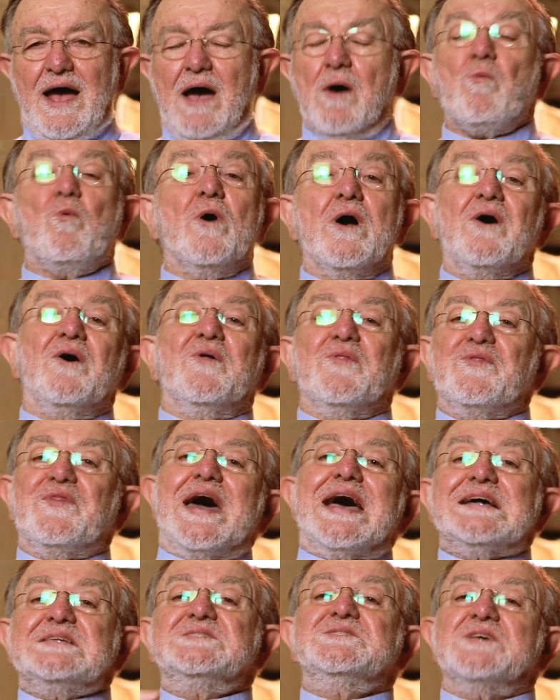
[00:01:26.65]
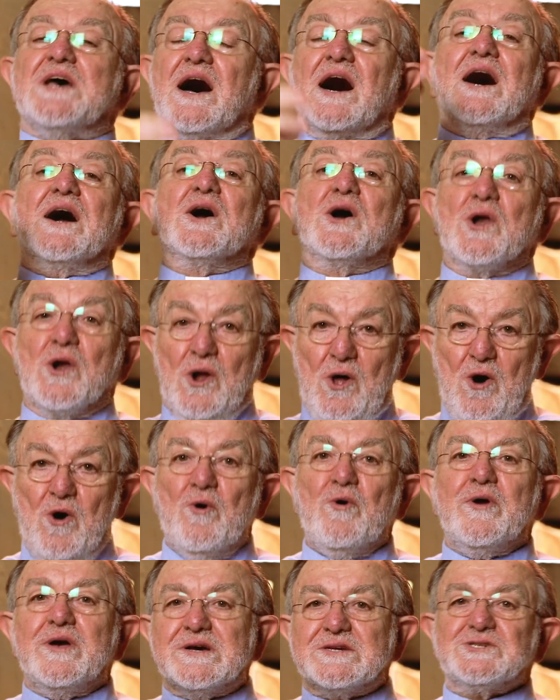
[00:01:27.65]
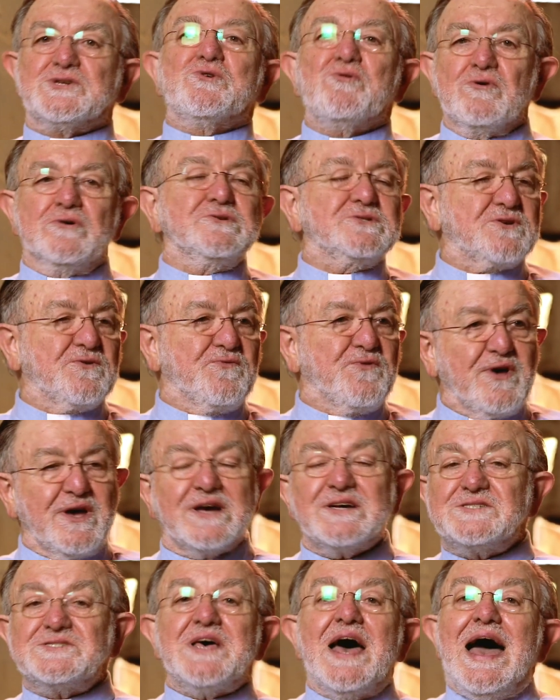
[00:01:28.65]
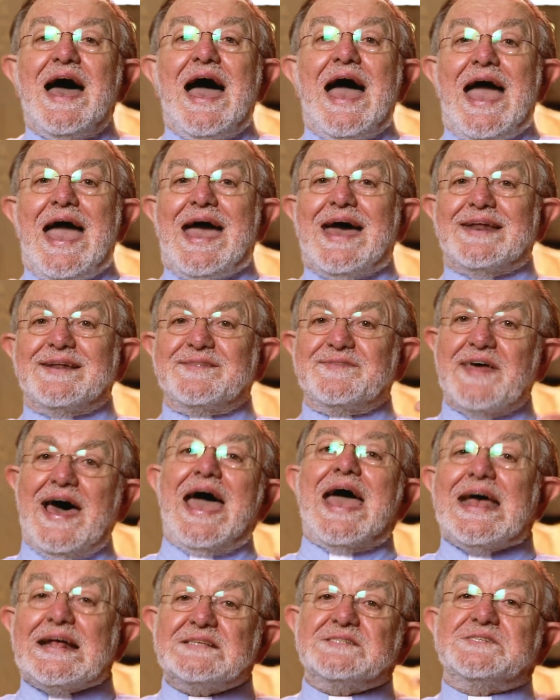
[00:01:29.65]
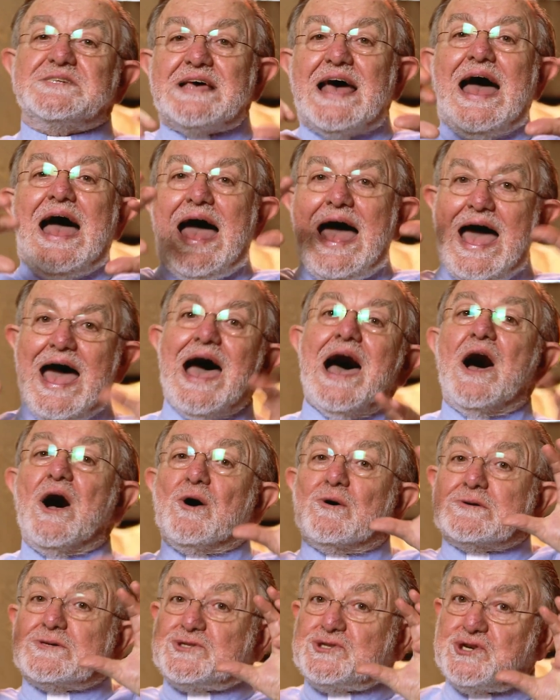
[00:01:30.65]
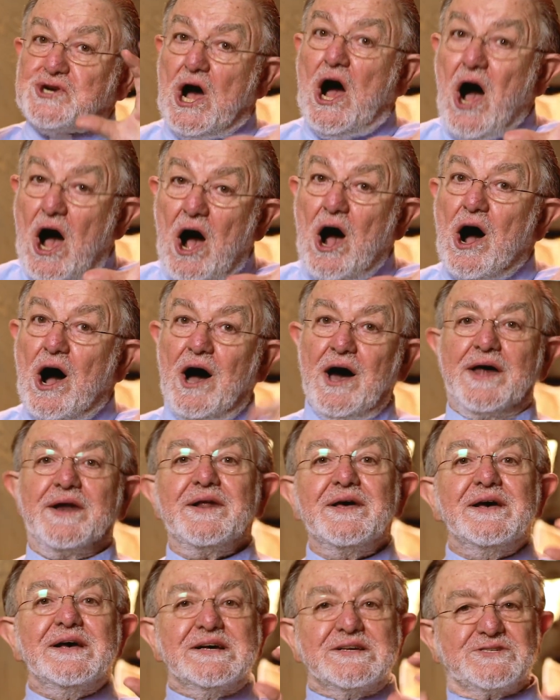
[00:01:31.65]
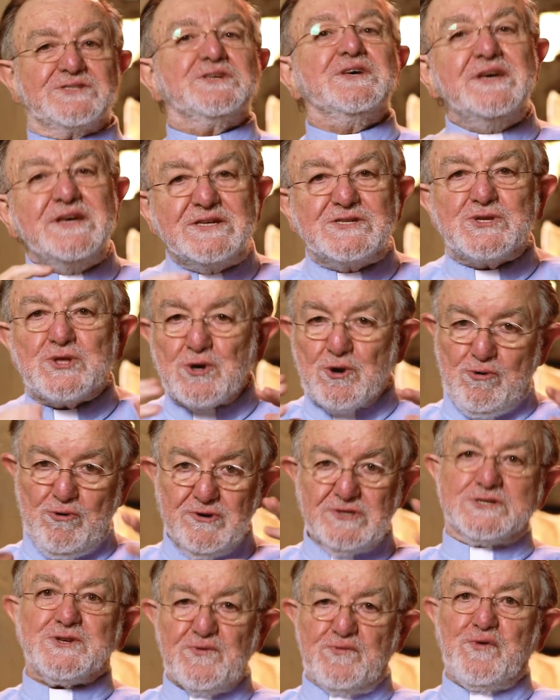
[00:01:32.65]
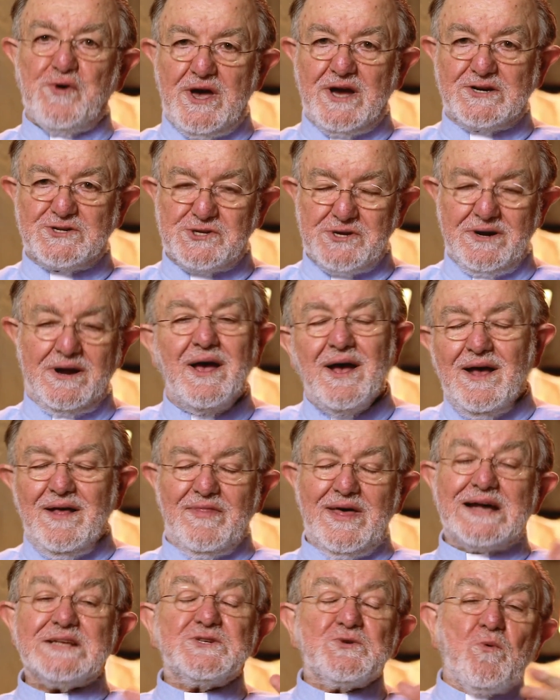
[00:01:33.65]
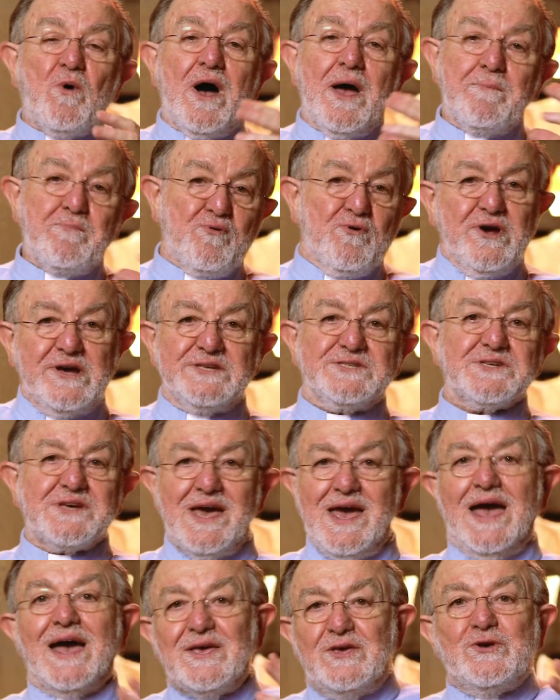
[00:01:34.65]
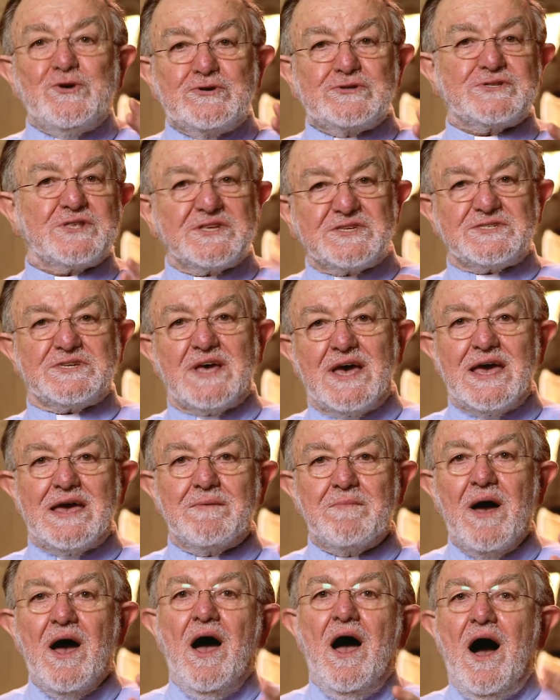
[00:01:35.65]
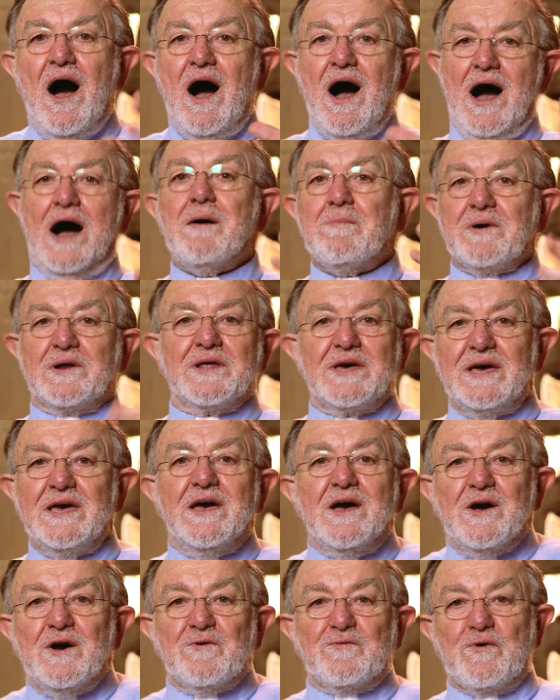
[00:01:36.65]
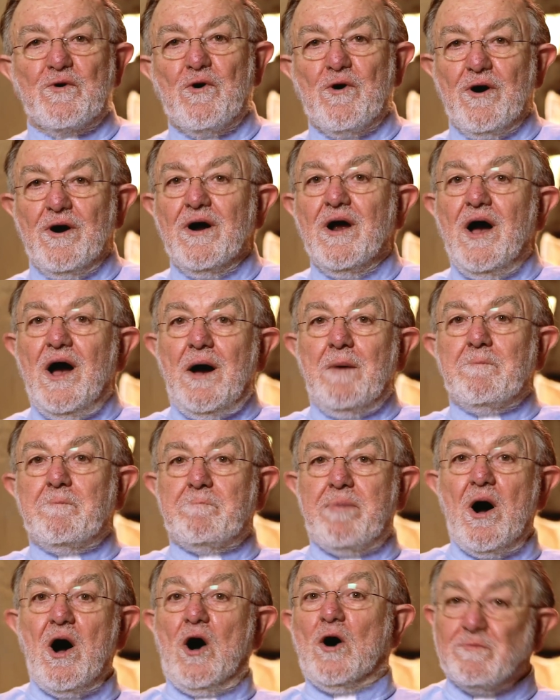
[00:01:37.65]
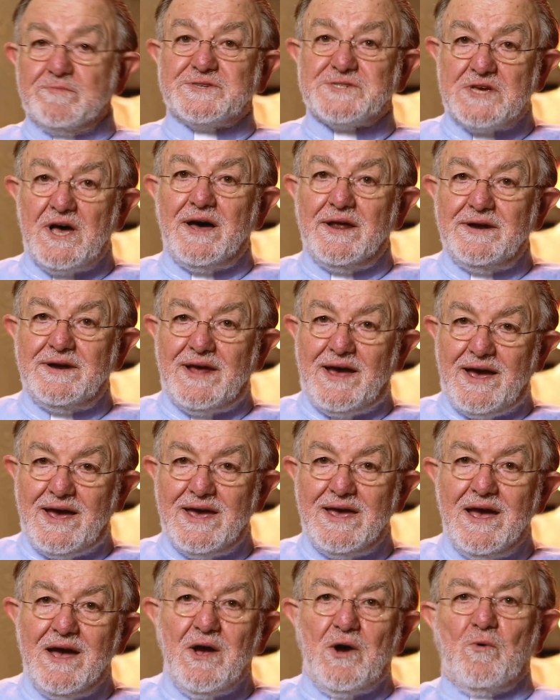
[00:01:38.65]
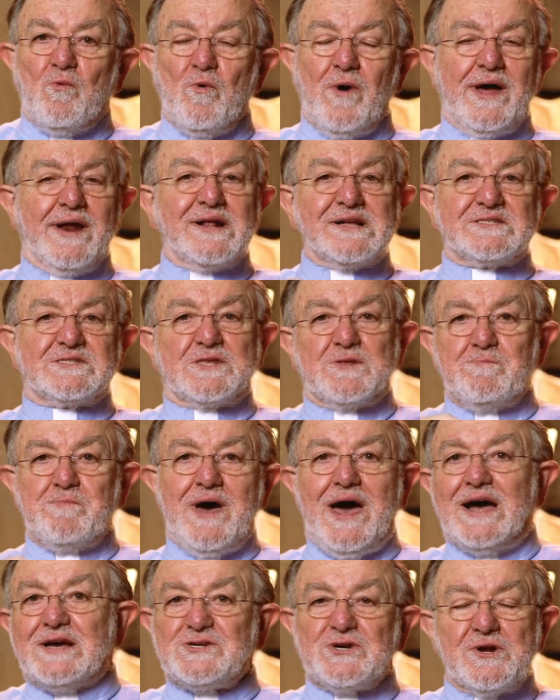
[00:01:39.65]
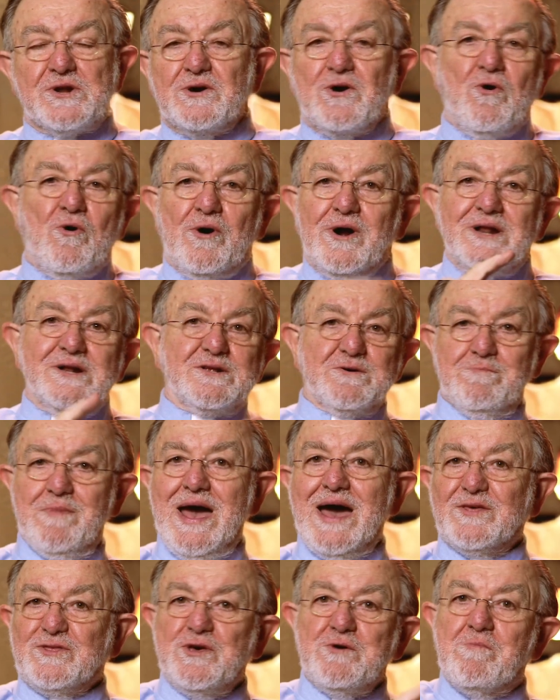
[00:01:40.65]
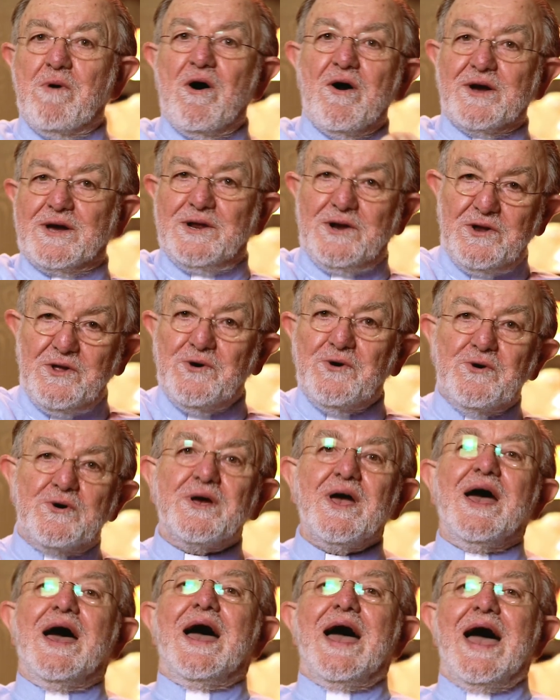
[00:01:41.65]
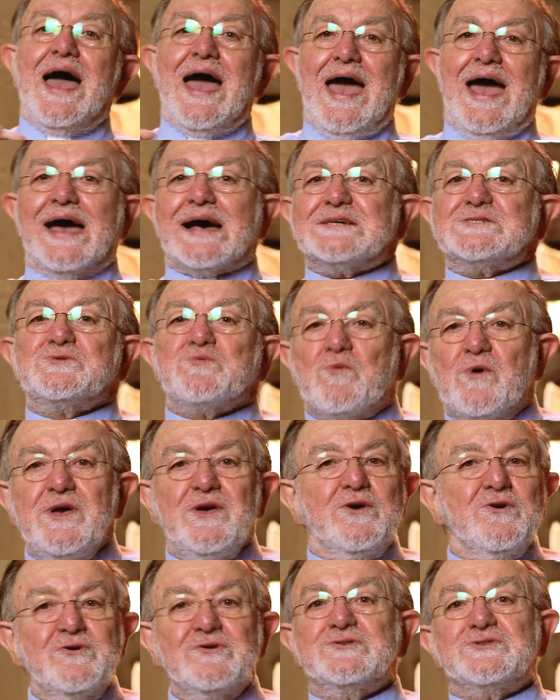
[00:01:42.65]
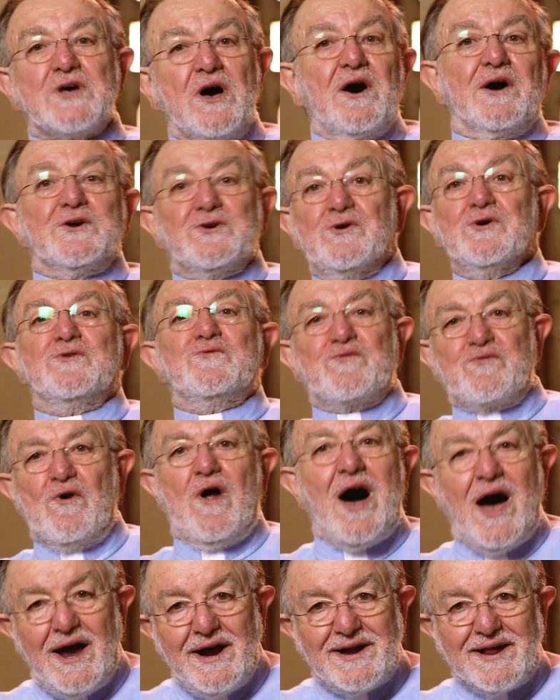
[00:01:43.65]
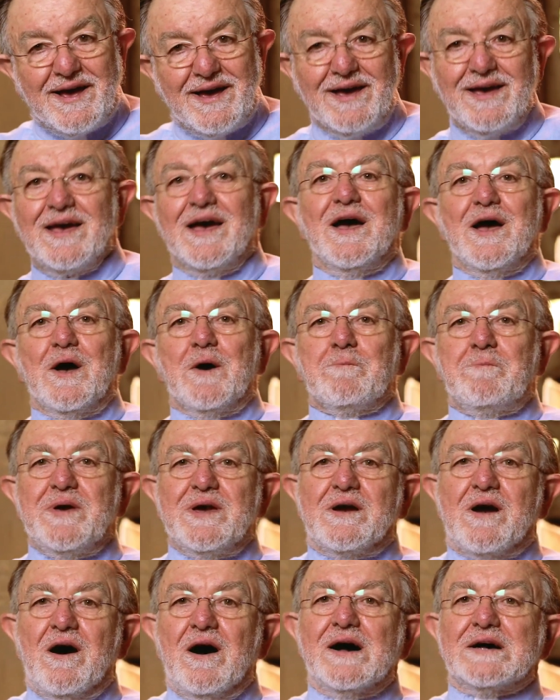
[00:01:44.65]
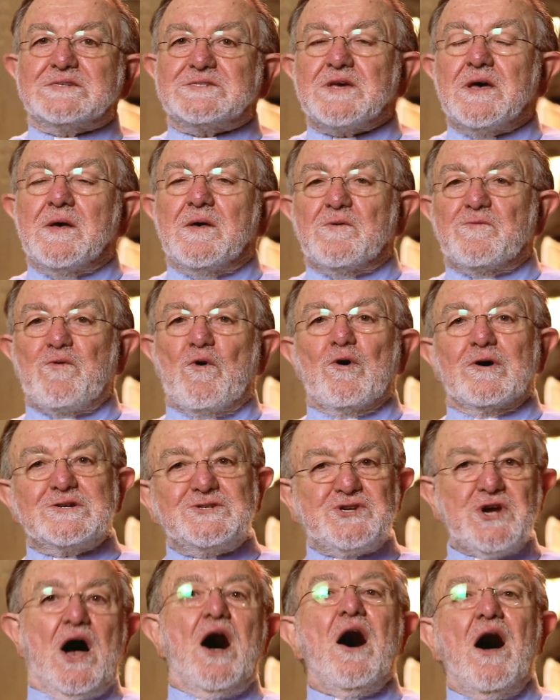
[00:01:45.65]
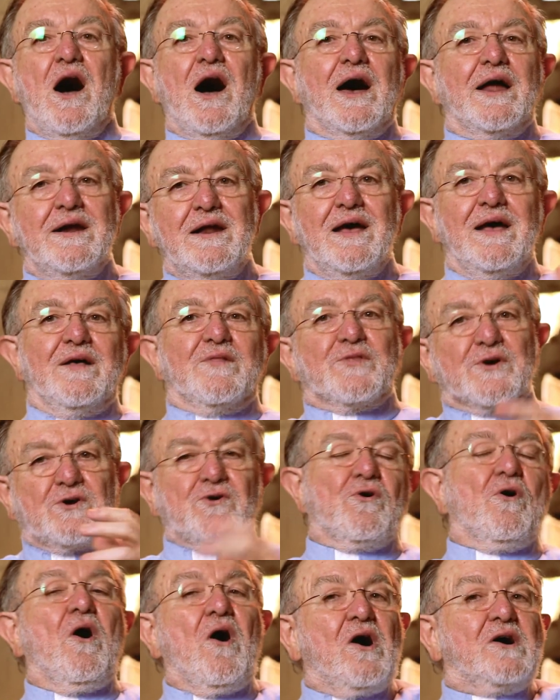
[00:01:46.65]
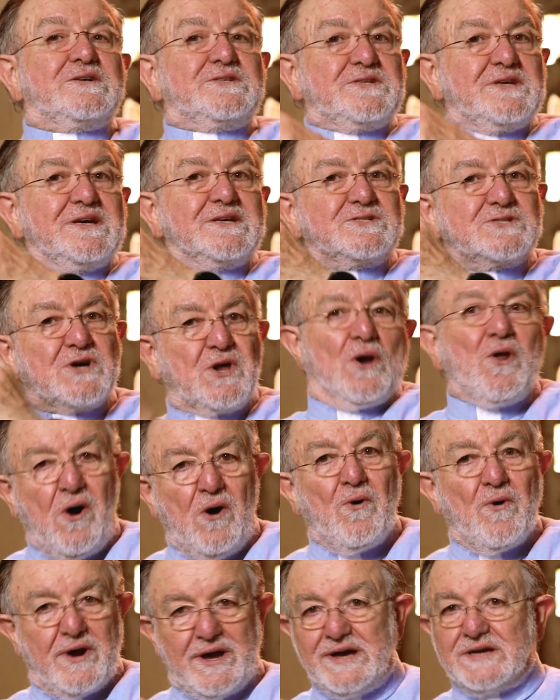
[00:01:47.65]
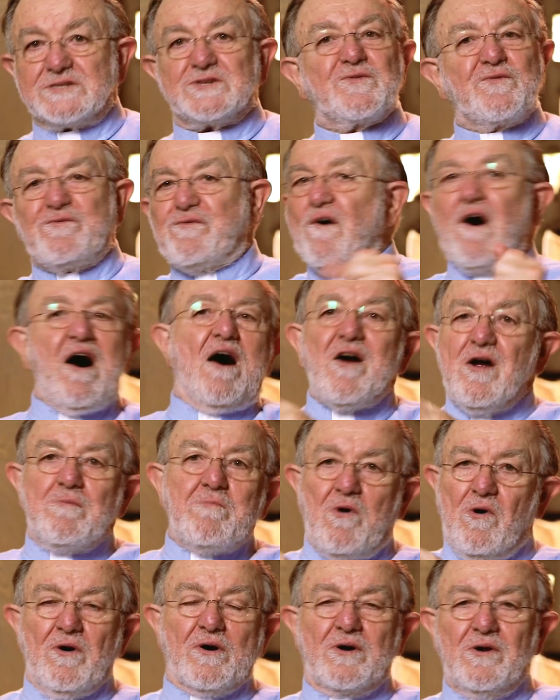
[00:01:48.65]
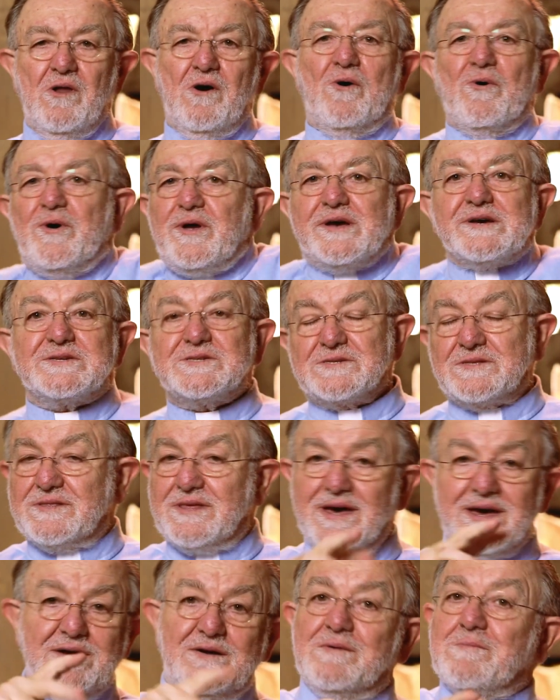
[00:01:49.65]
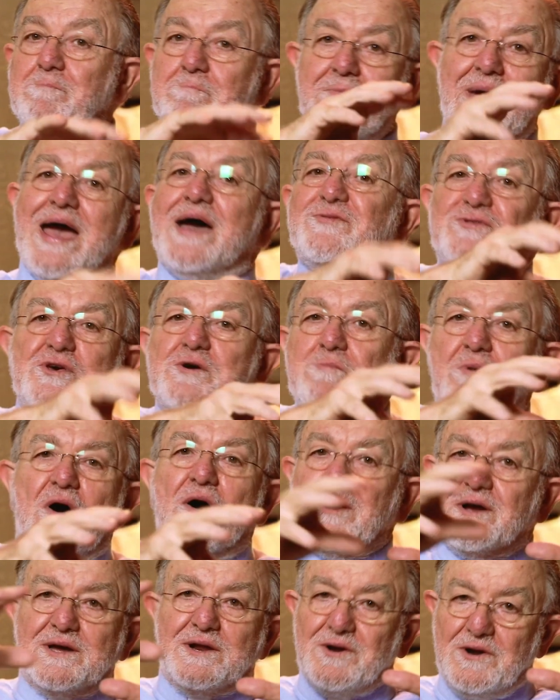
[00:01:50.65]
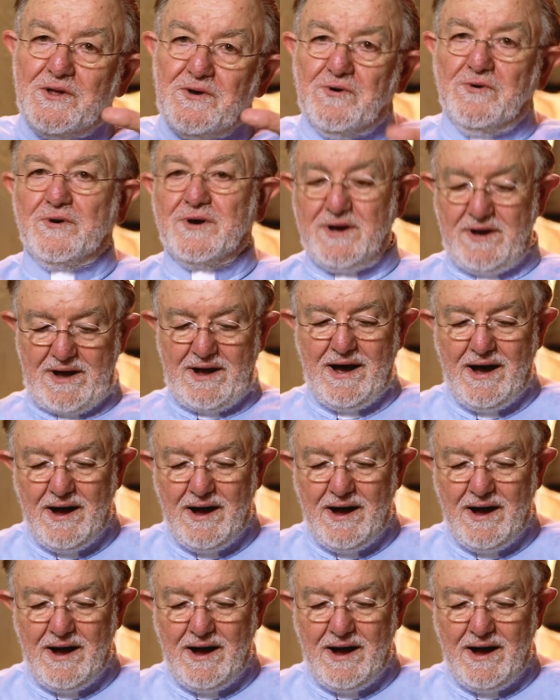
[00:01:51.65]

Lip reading: Well, that's a glorious crucifix, and that's how John sees the crucifixion. That's why priests can't use the same homily for Palm Sunday, when it's the Passion according to Matthew, Mark, and Luke, as we use on Good Friday. Because for John, the cross is glorious, far more glorious than Matthew, Mark, and Luke.